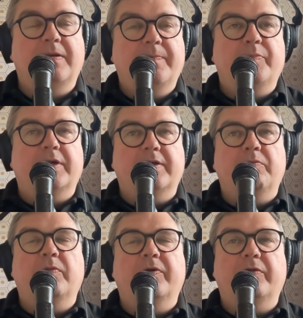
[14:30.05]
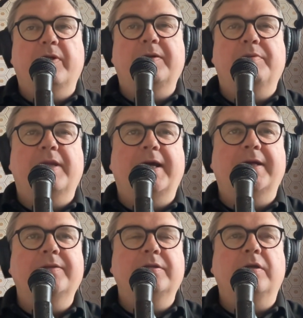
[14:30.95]
with the right
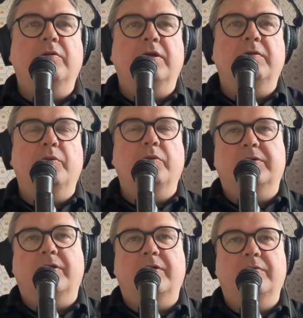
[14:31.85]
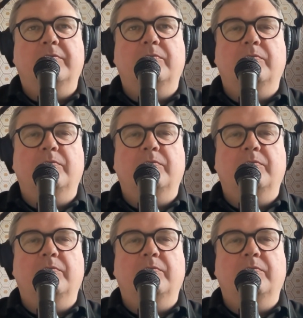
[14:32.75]
plan, and you broke it down